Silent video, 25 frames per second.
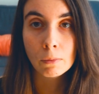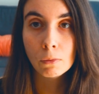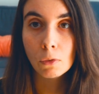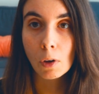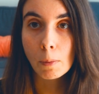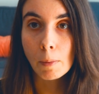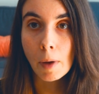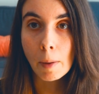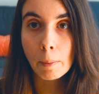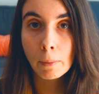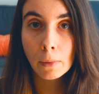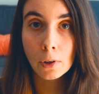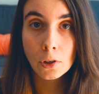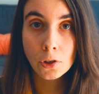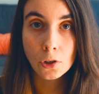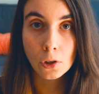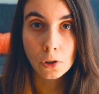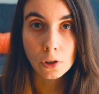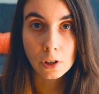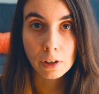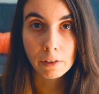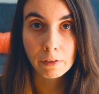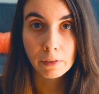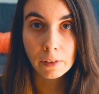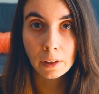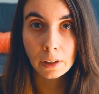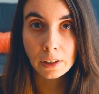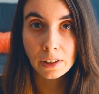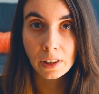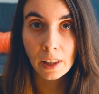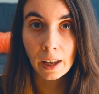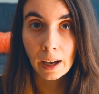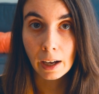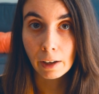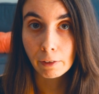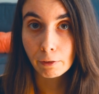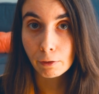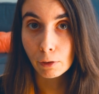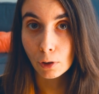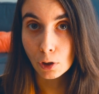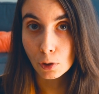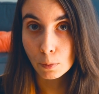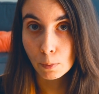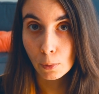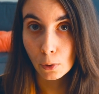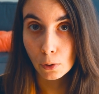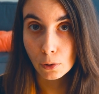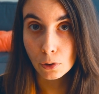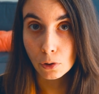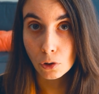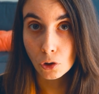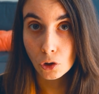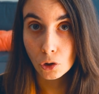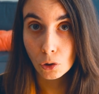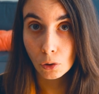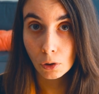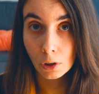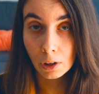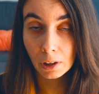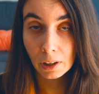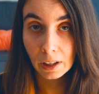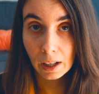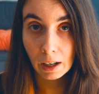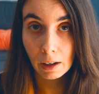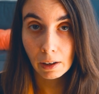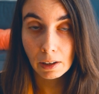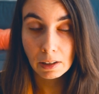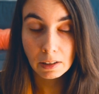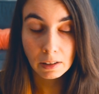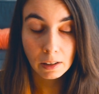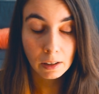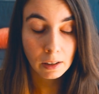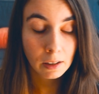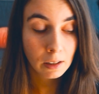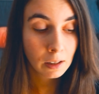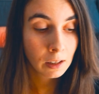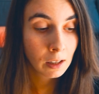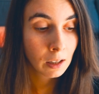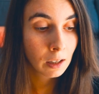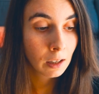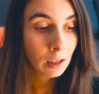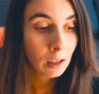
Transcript: Remember Josef did that first-person shooter character?